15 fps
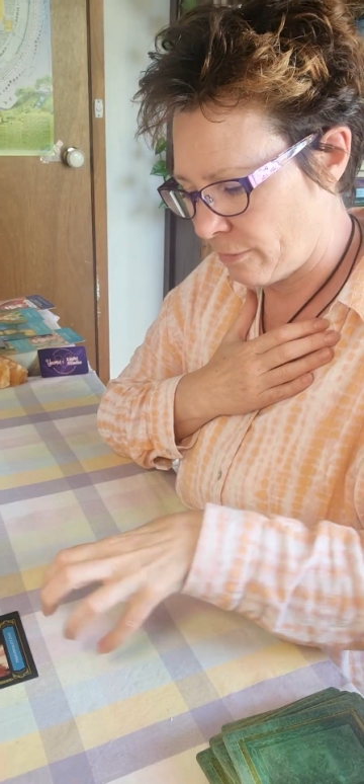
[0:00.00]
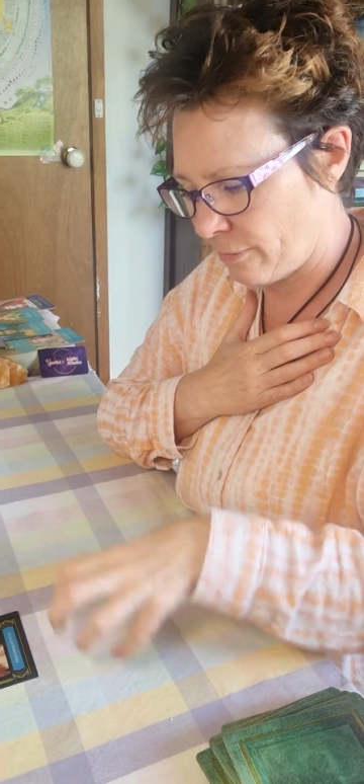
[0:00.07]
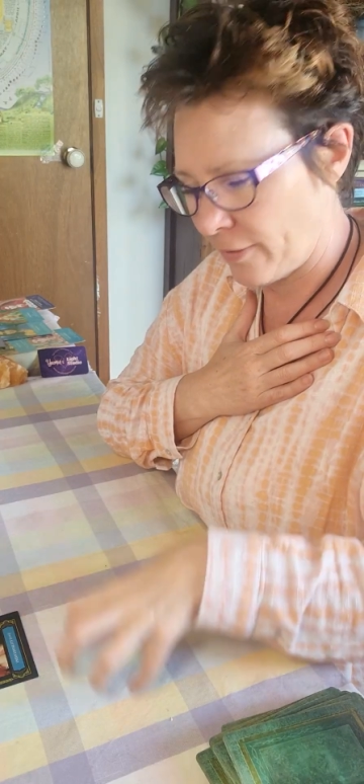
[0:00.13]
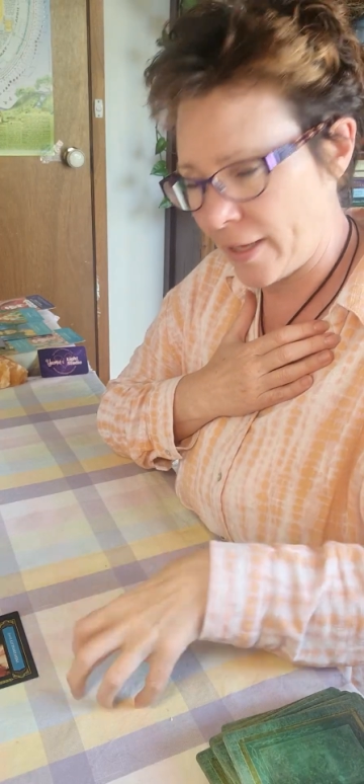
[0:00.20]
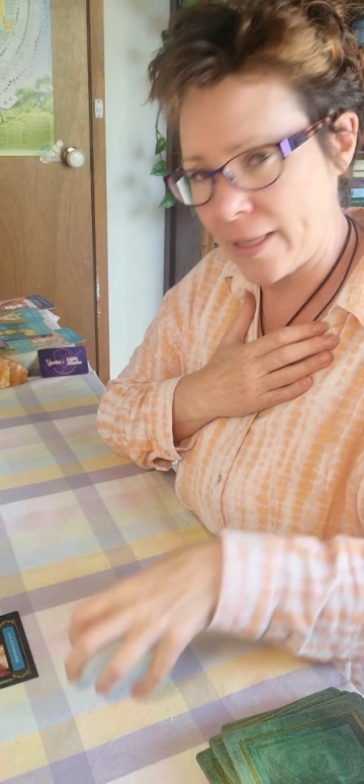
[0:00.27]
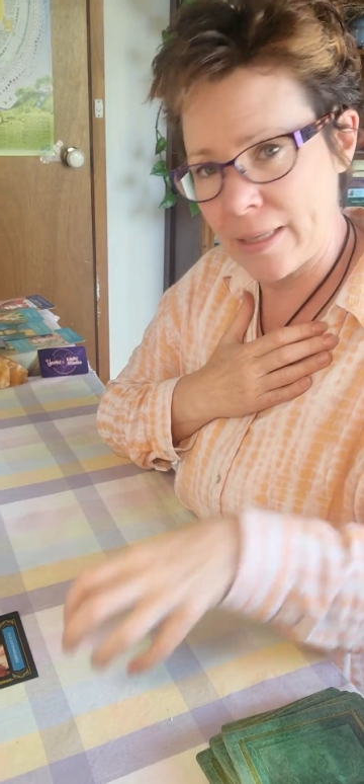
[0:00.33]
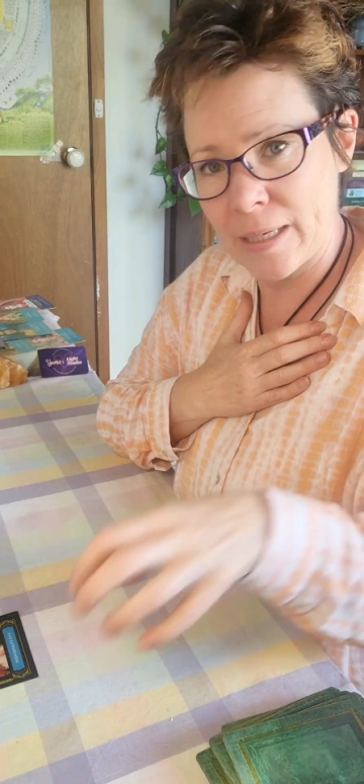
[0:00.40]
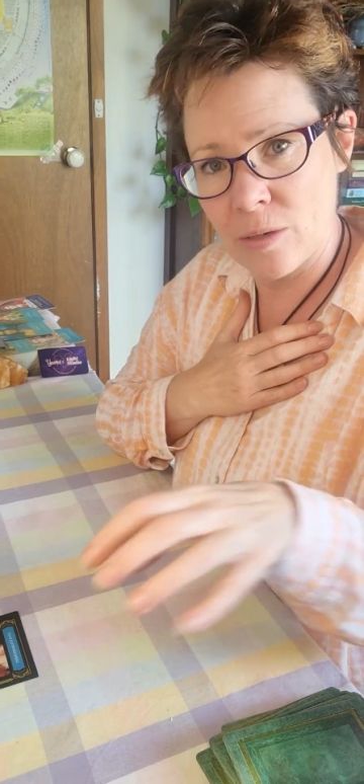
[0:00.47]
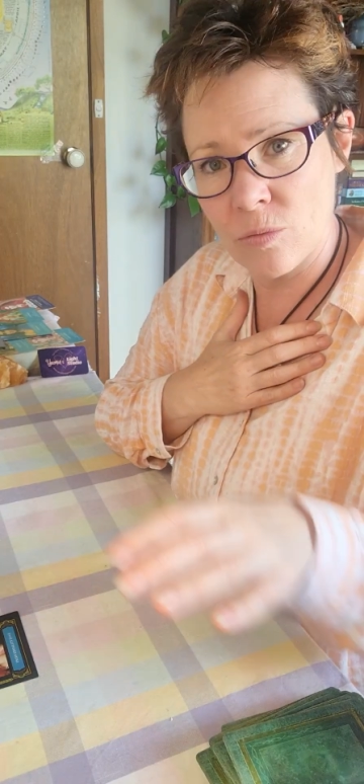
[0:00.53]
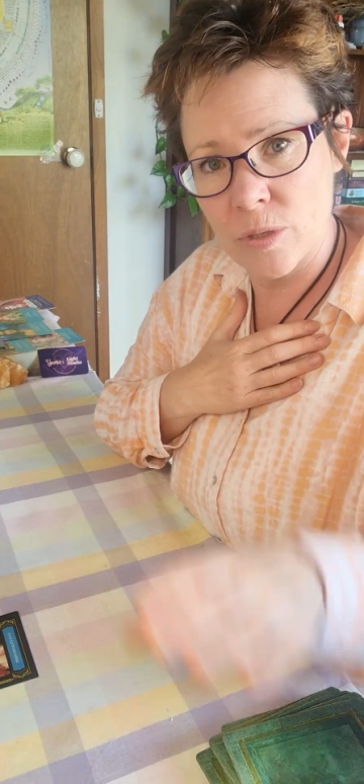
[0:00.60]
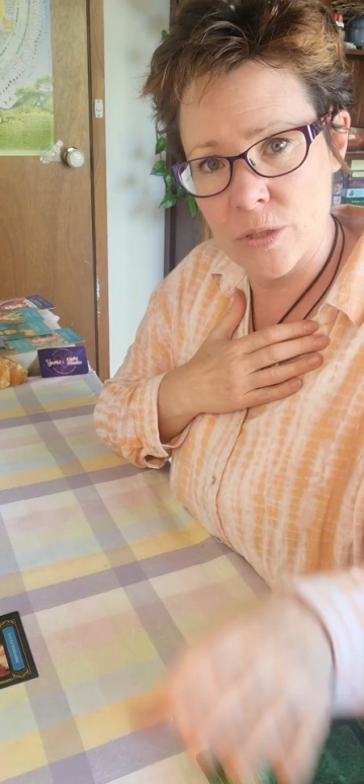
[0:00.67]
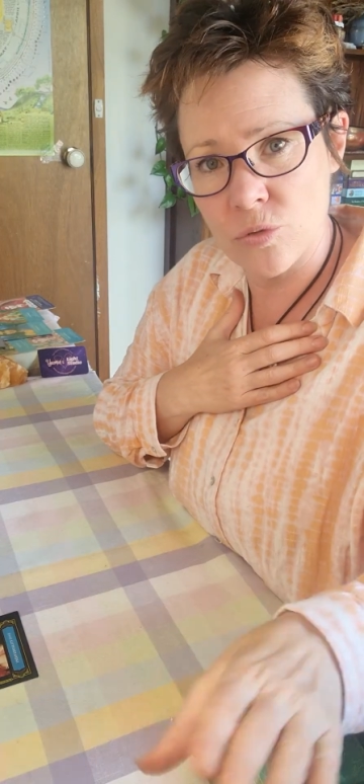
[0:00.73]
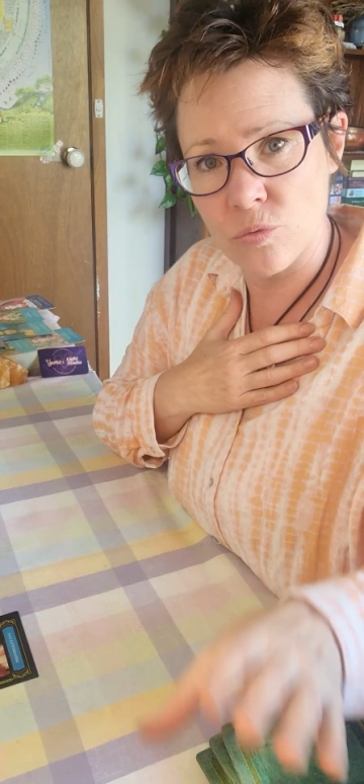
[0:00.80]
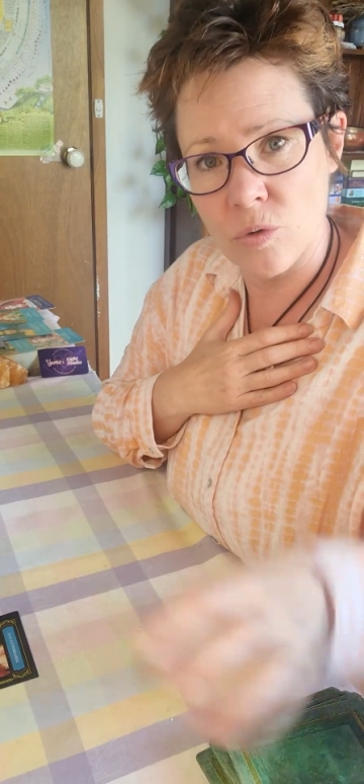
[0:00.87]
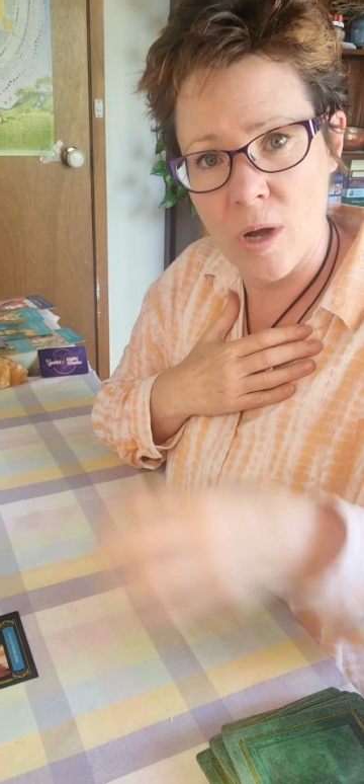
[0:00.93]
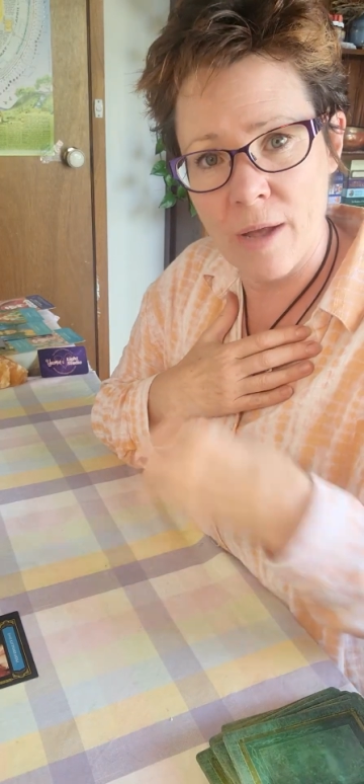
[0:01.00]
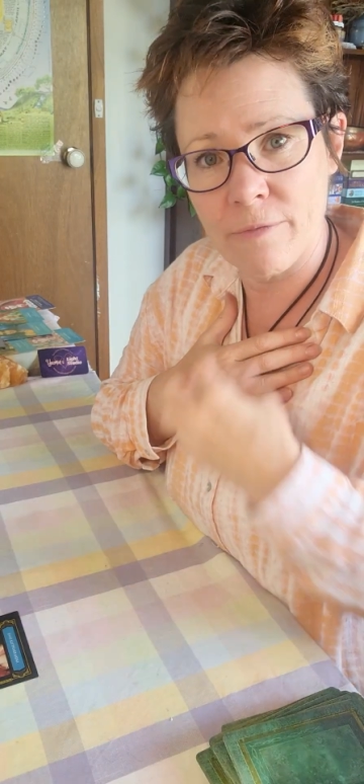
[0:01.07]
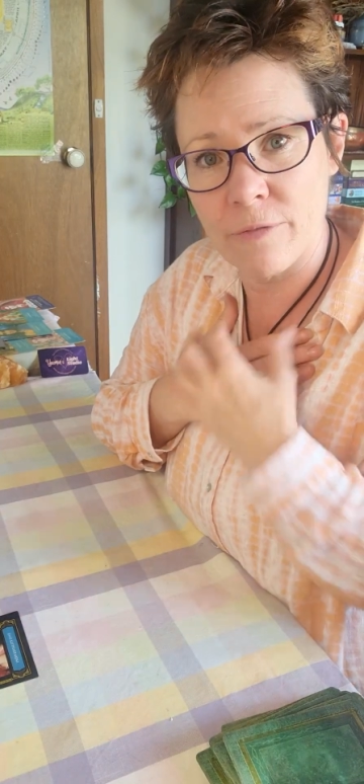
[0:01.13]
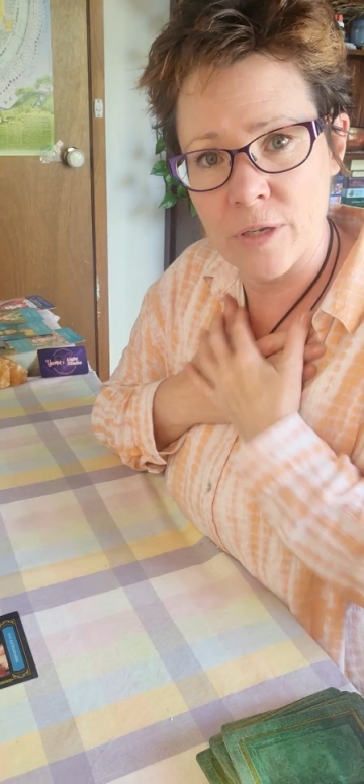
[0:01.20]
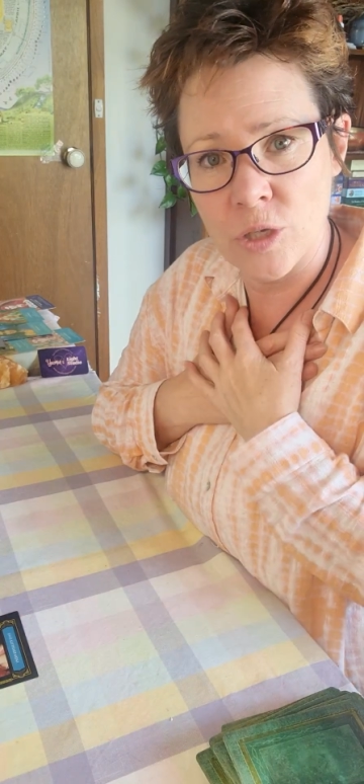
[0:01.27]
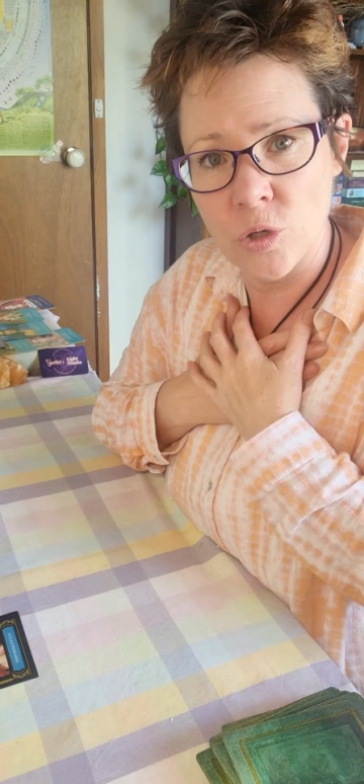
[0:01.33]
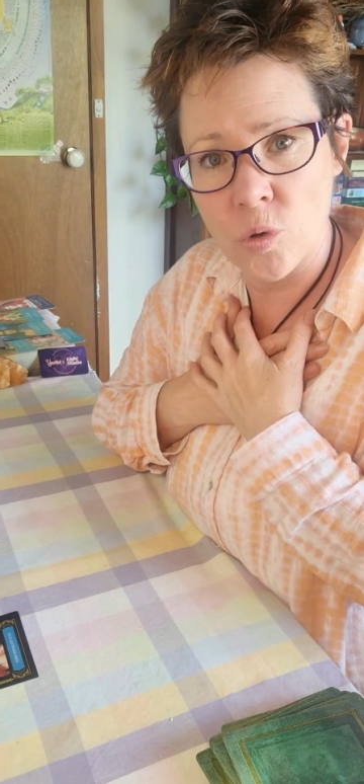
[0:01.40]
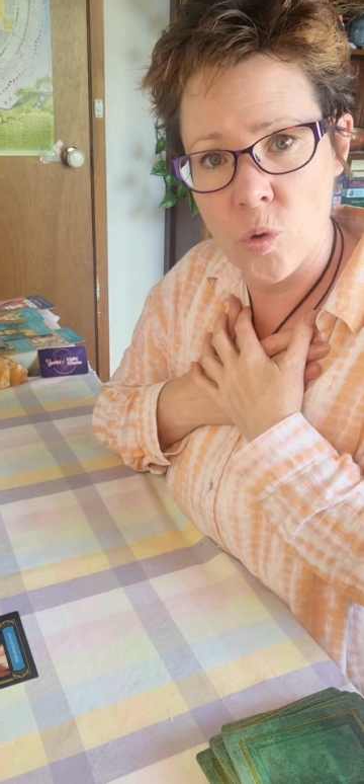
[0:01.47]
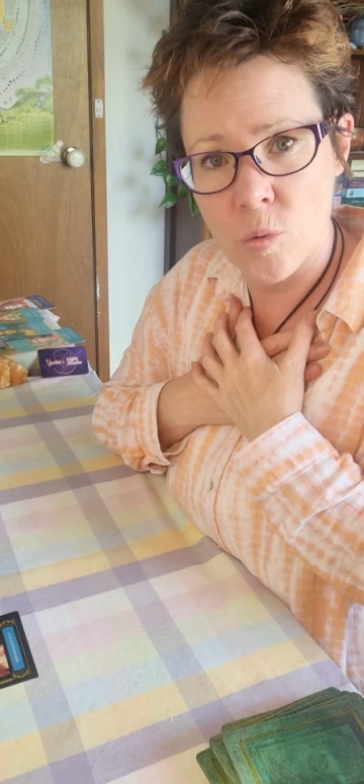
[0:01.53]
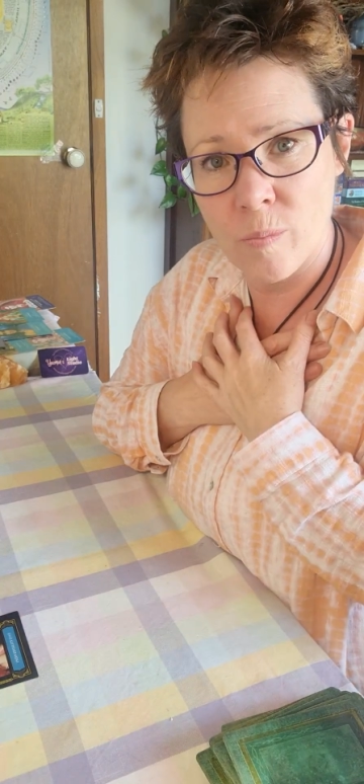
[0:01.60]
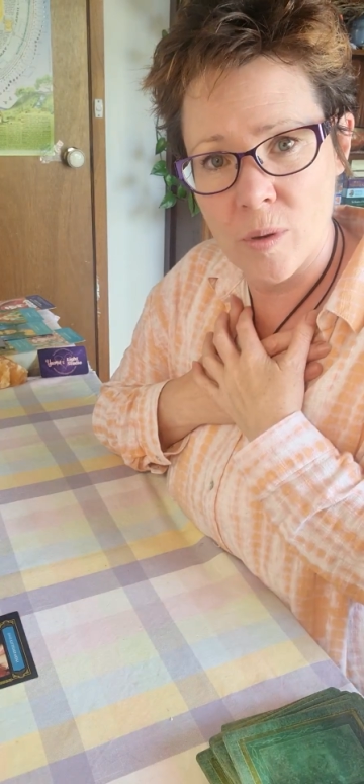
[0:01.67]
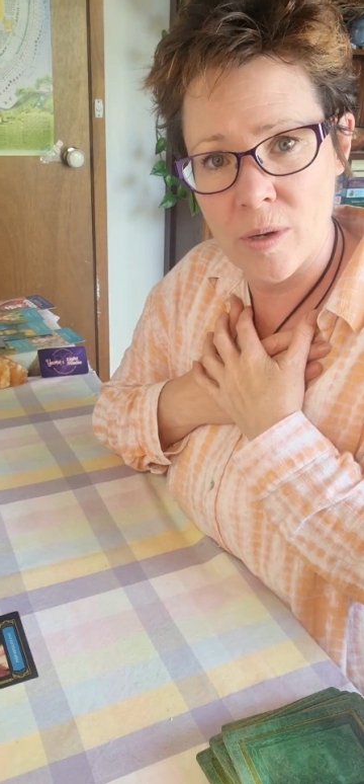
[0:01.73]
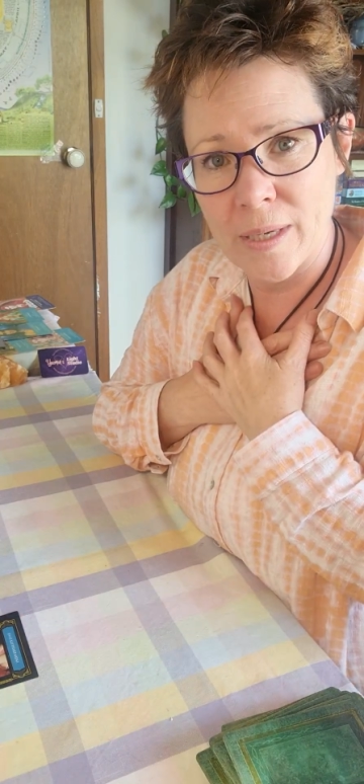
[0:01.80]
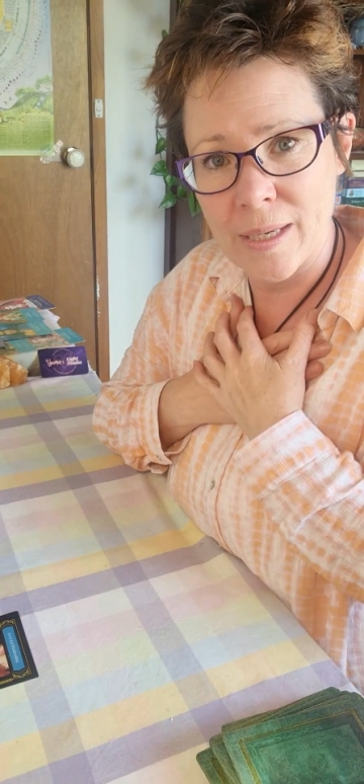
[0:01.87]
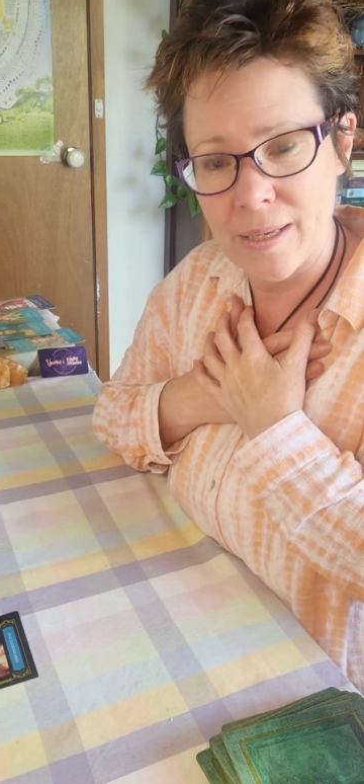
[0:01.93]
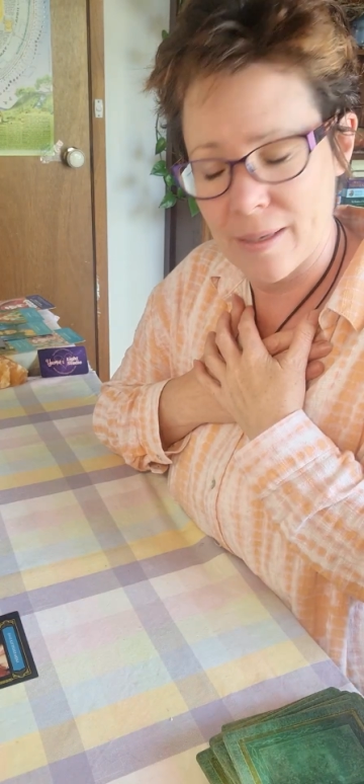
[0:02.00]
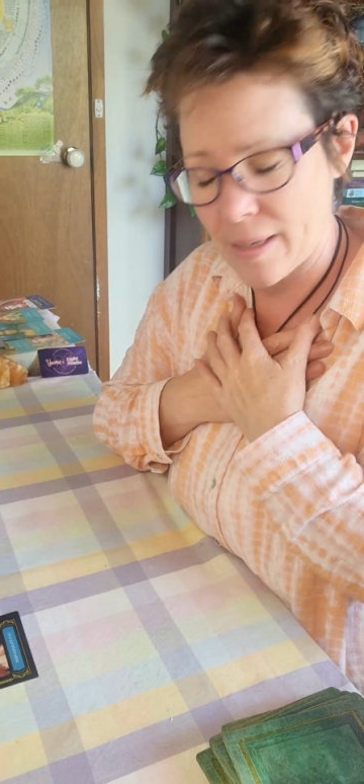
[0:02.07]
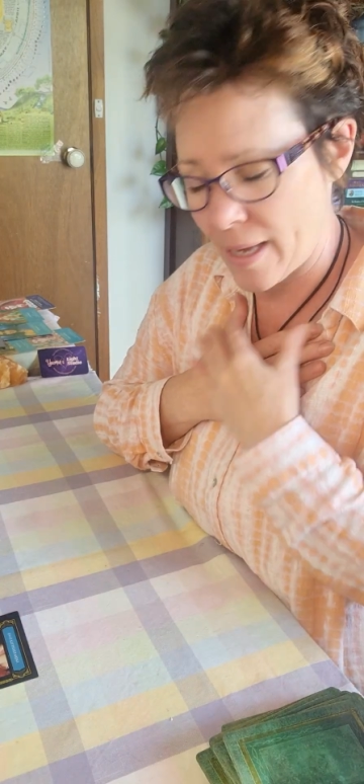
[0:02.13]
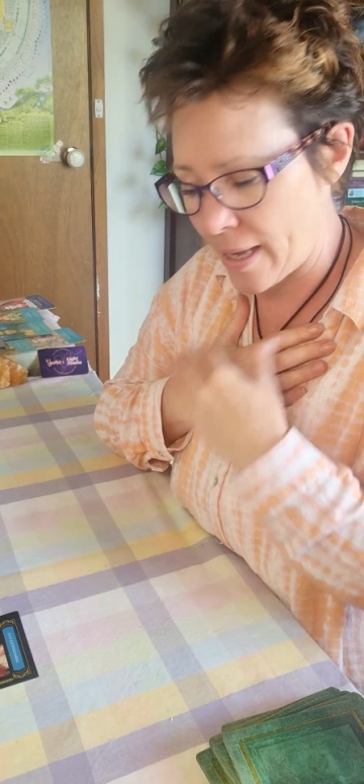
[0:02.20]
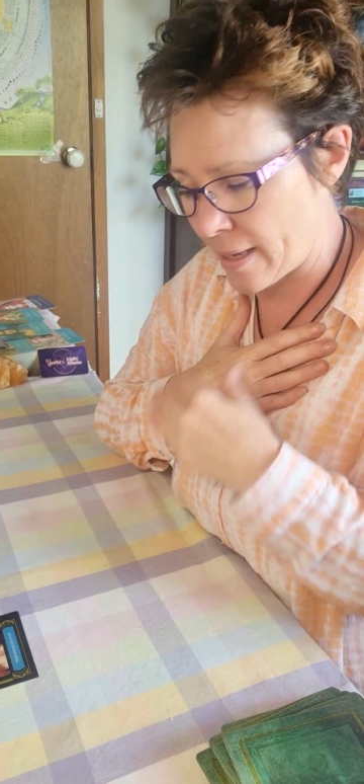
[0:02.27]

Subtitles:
feeling what's right for your body